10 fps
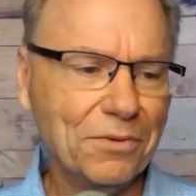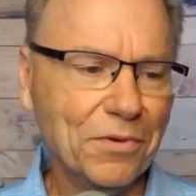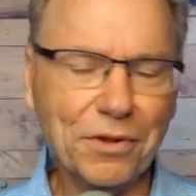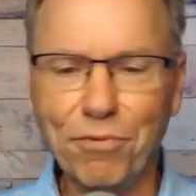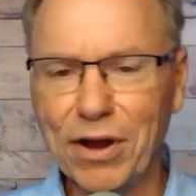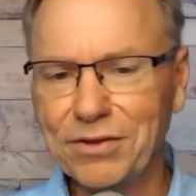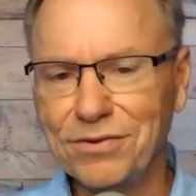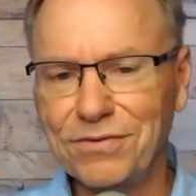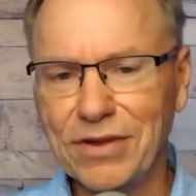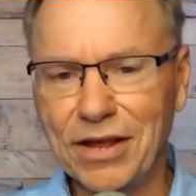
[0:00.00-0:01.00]
with the
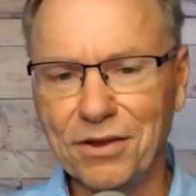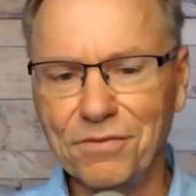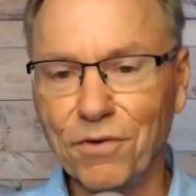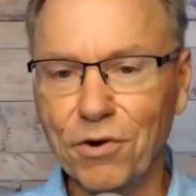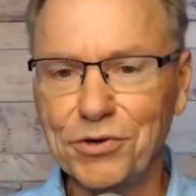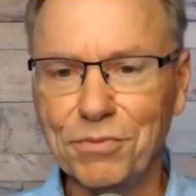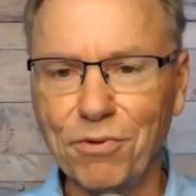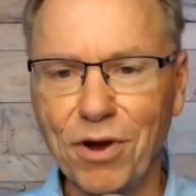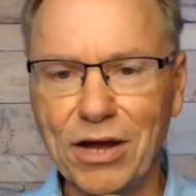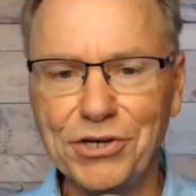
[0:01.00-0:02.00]
Breton Sound
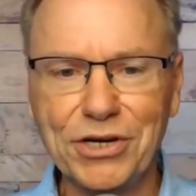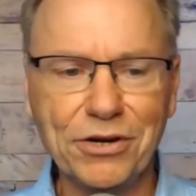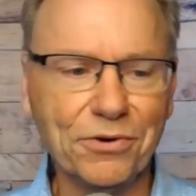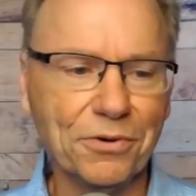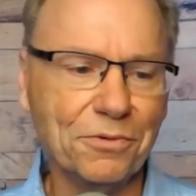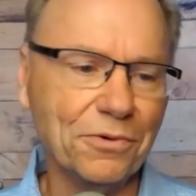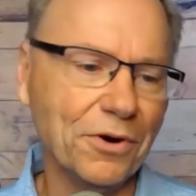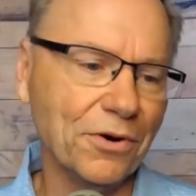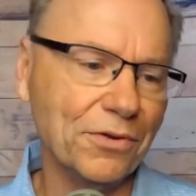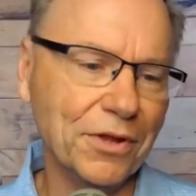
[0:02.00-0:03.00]
Diversion Project or,
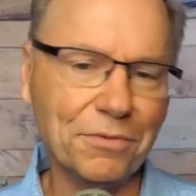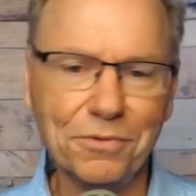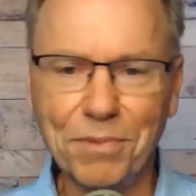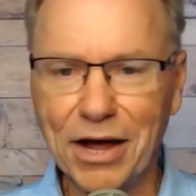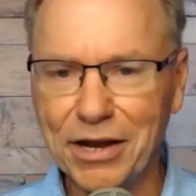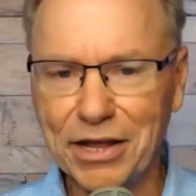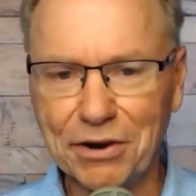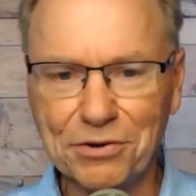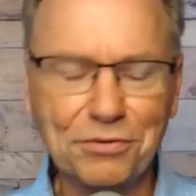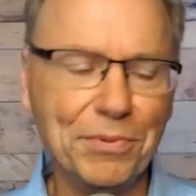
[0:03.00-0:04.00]
or the Bonnet
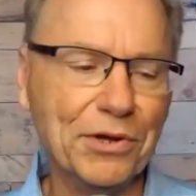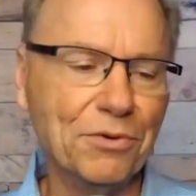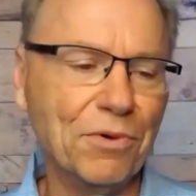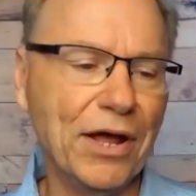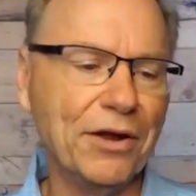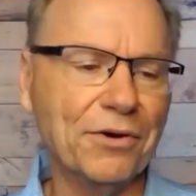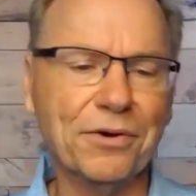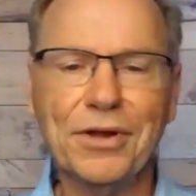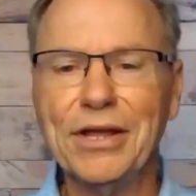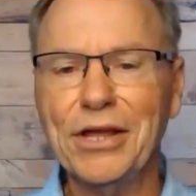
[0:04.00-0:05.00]
Carré Spillway
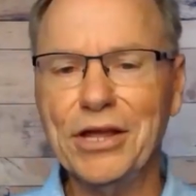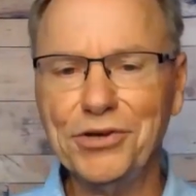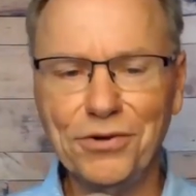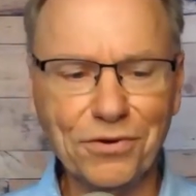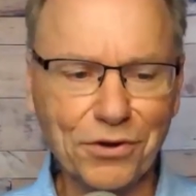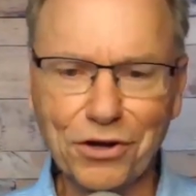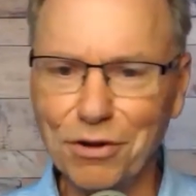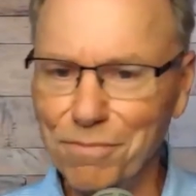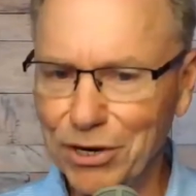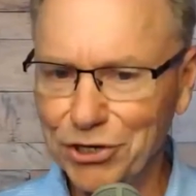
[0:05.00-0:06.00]
or issues on the
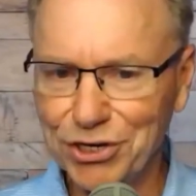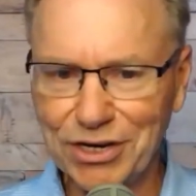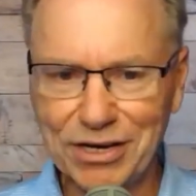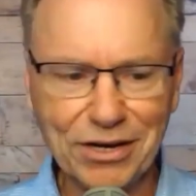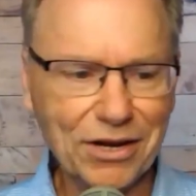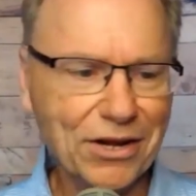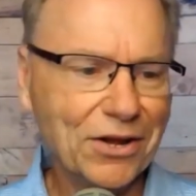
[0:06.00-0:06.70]
commission,